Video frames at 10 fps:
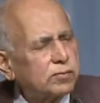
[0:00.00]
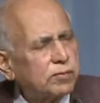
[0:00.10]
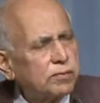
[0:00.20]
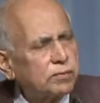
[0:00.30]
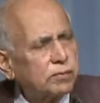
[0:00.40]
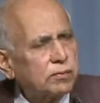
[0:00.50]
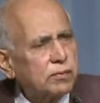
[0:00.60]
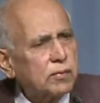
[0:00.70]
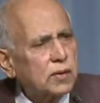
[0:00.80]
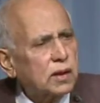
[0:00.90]

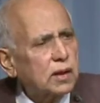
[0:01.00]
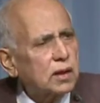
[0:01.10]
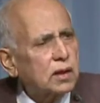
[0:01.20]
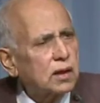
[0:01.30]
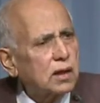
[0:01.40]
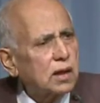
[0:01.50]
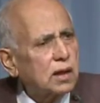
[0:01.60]
No one is speaking in this clip.